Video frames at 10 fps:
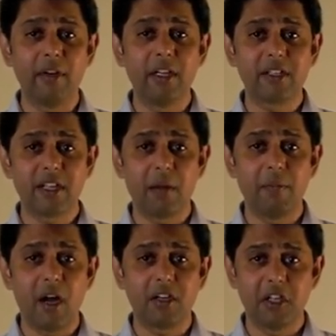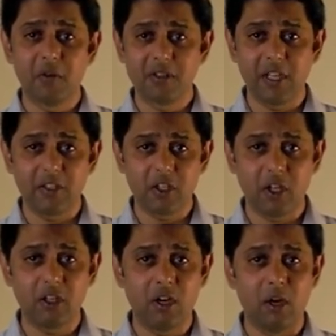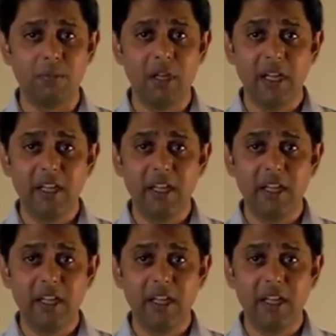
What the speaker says: realestatemarketingresults.com,